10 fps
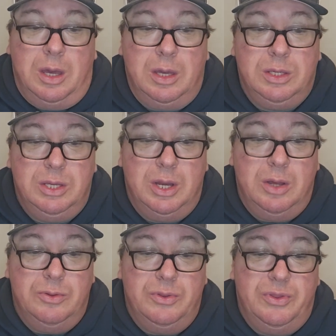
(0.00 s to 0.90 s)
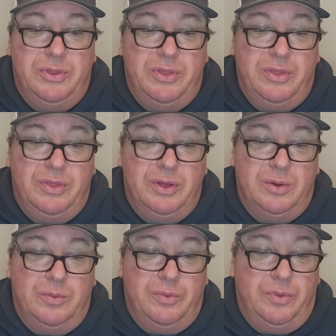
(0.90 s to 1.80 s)
You know,
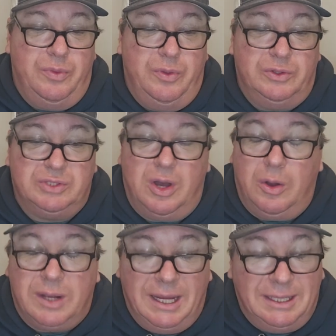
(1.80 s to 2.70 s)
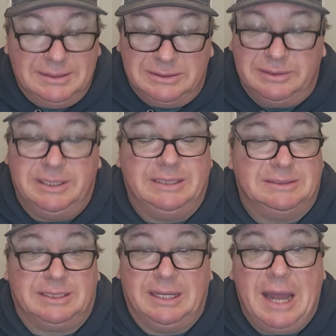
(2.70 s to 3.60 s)
there's all kinds of things
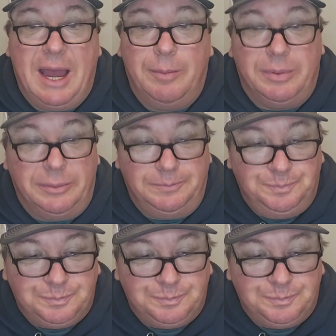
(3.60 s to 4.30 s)
that can happen